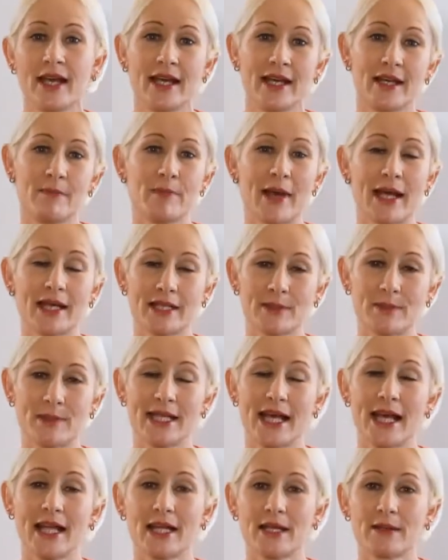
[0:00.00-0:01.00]
It makes
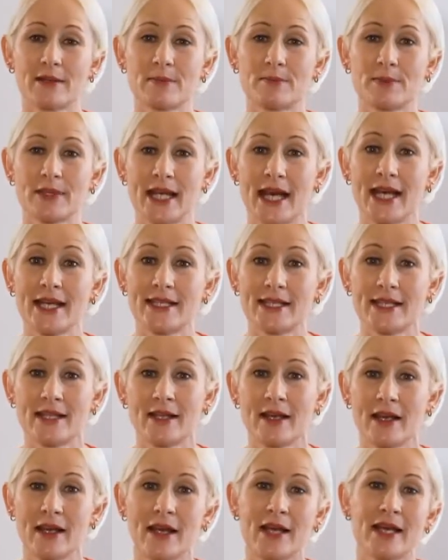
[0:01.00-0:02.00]
metallic taste
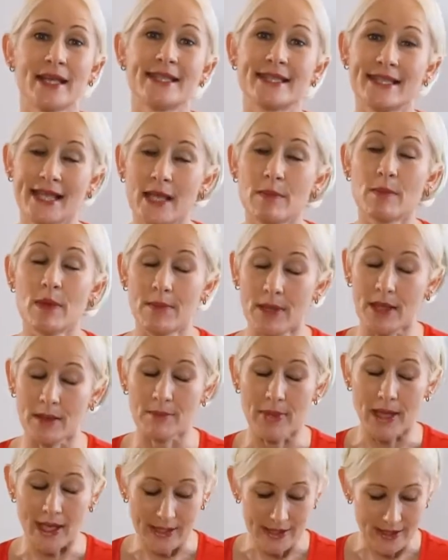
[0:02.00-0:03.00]
seem a bit
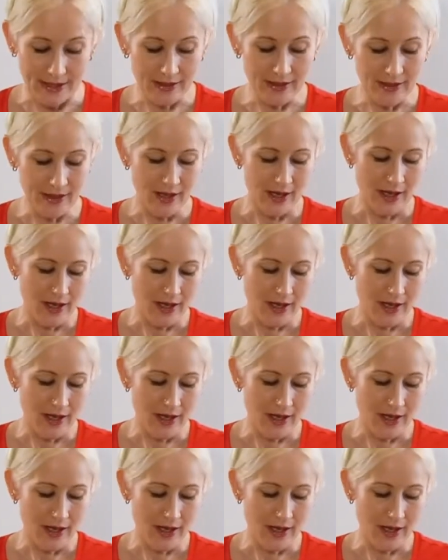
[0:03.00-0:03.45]
better.